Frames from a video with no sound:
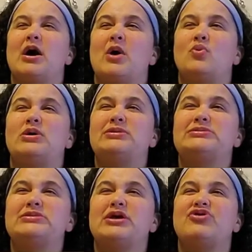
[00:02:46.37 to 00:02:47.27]
I want to
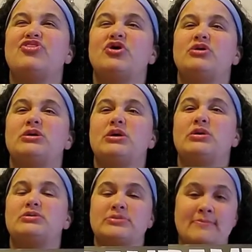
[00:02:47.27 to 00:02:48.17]
say
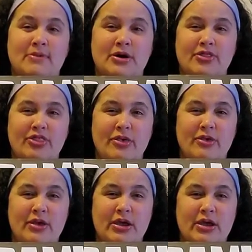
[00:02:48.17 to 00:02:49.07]
$30 a month.
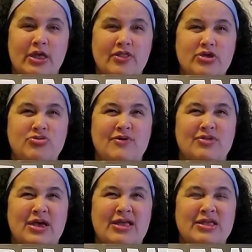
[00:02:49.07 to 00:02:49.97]
And then you have
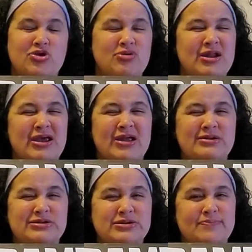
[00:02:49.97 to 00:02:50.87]
to, I think you got to add
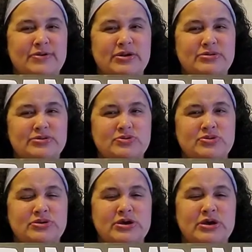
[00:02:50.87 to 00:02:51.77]
the shipping into
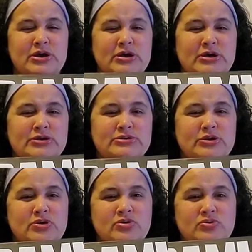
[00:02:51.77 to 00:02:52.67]
it.
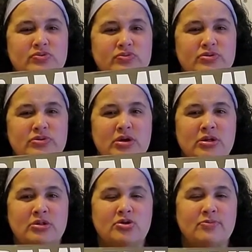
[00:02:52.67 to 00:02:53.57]
So a
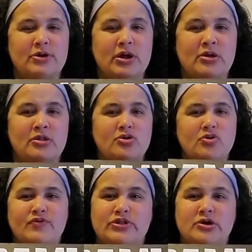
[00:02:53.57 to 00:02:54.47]
little bit, uh, a little
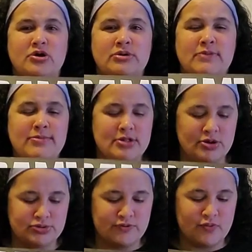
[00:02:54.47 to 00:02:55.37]
over 30 maybe
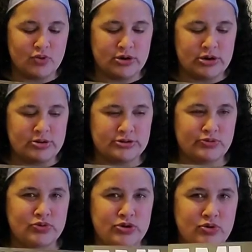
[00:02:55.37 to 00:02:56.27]
close to $40
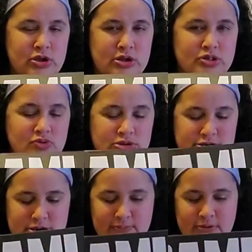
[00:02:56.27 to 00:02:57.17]
when you include the
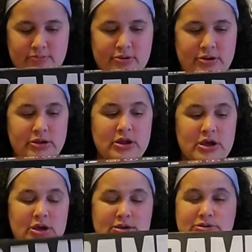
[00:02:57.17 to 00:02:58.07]
shipping. But
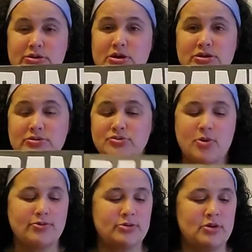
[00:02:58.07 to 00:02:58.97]
it's a good
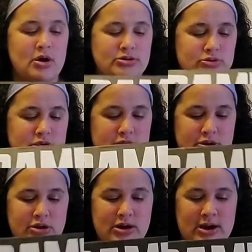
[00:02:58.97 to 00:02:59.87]
subscription box. You get
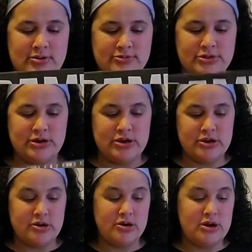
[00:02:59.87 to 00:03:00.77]
good items in
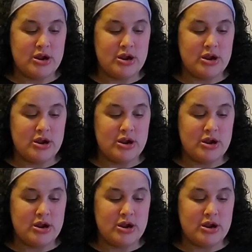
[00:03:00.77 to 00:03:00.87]
here.